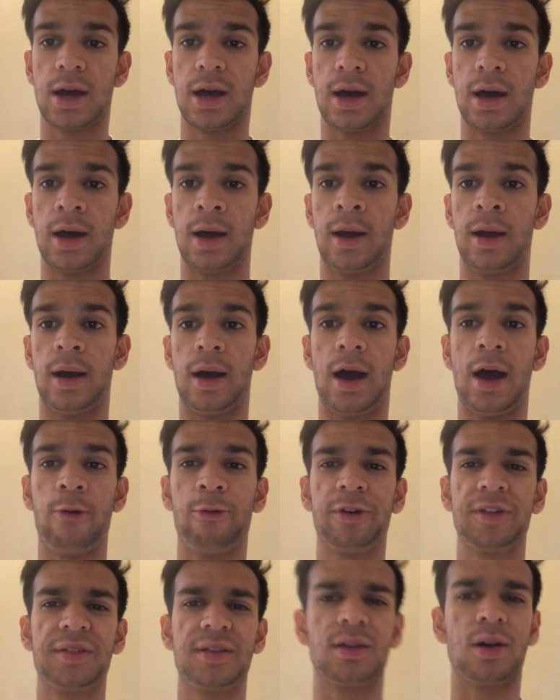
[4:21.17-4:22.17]
I
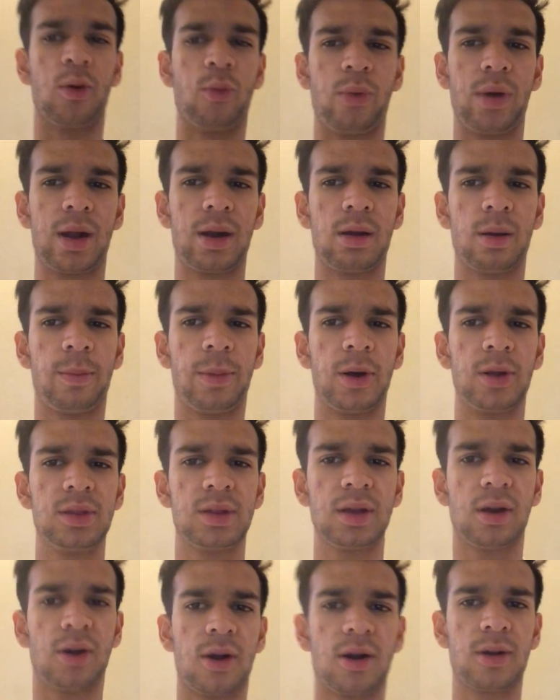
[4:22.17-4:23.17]
wasn't aware
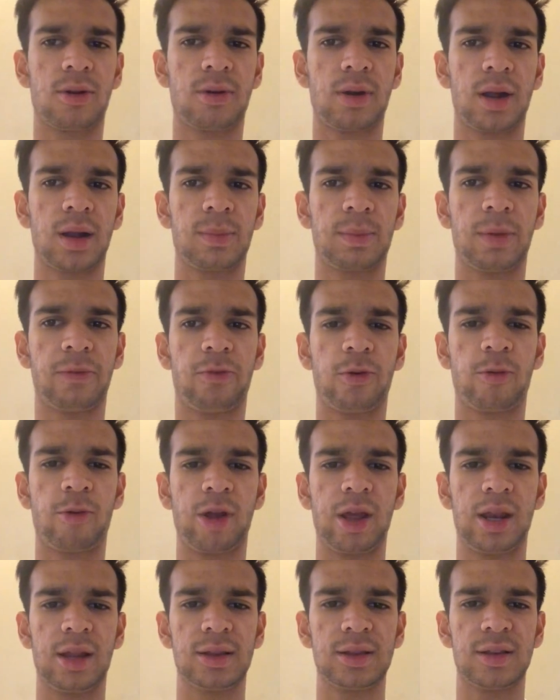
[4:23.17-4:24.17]
about the contract before
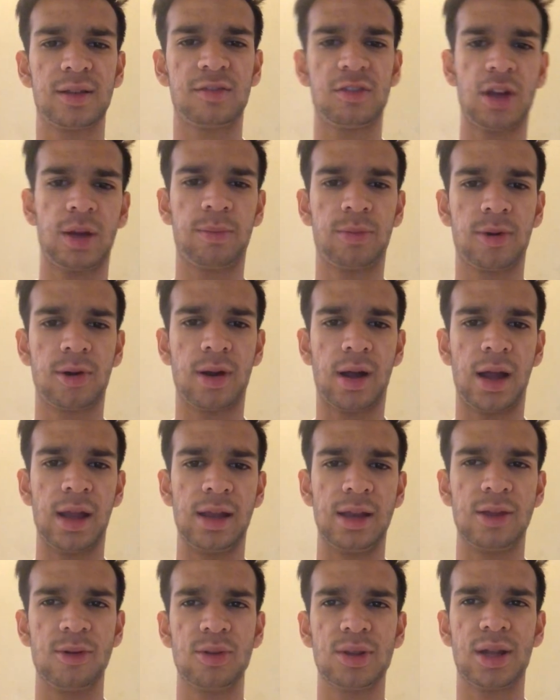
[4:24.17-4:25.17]
reading this chapter. I
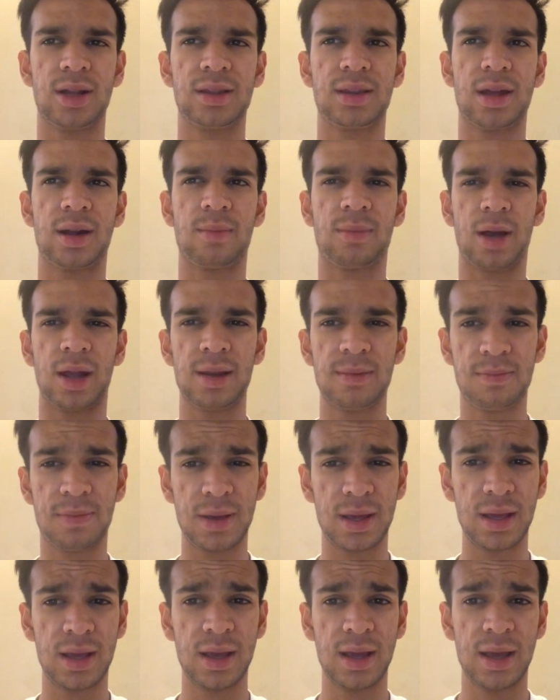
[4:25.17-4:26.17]
knew that there might
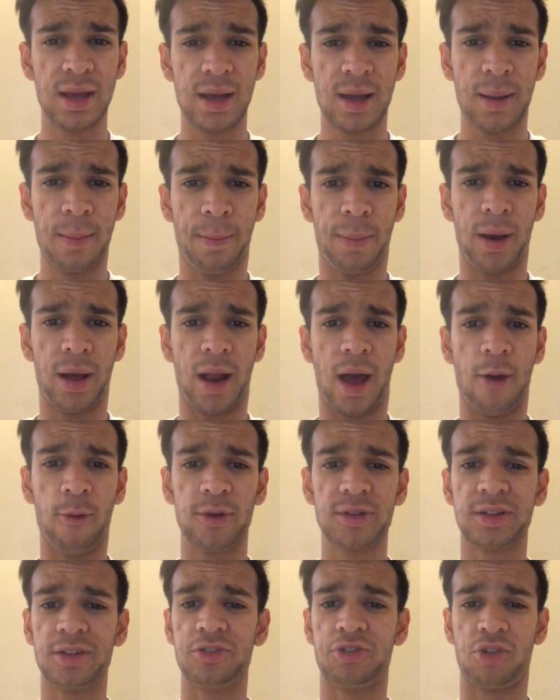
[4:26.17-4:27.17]
be, but I
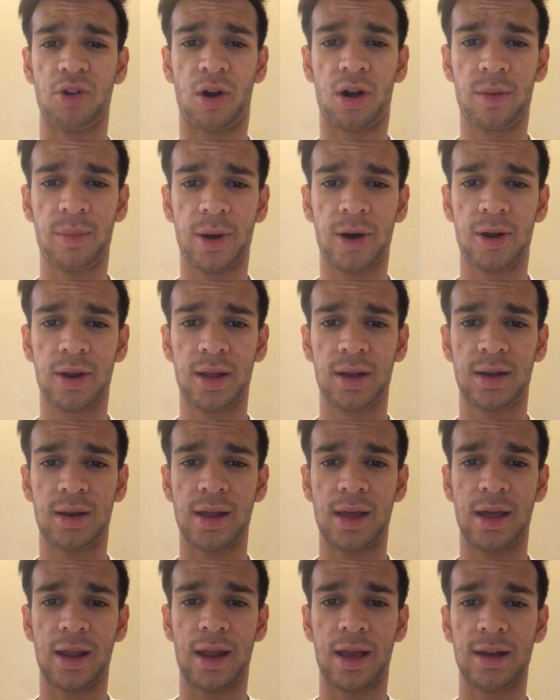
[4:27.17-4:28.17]
wasn't sure about it,
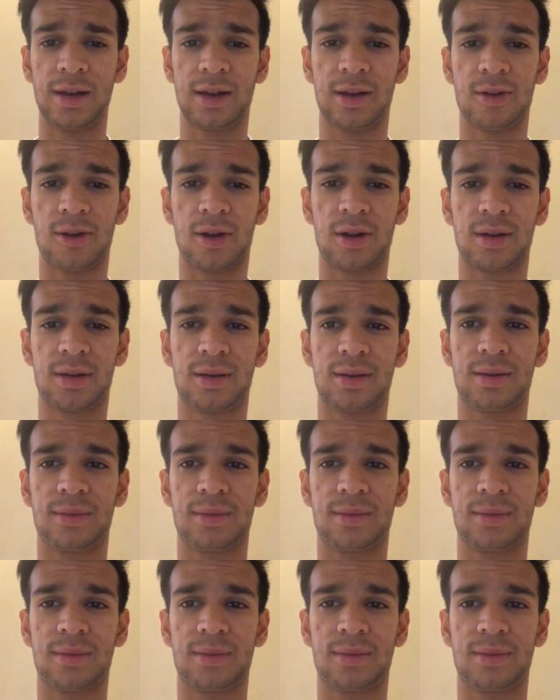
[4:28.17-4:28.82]
and I did not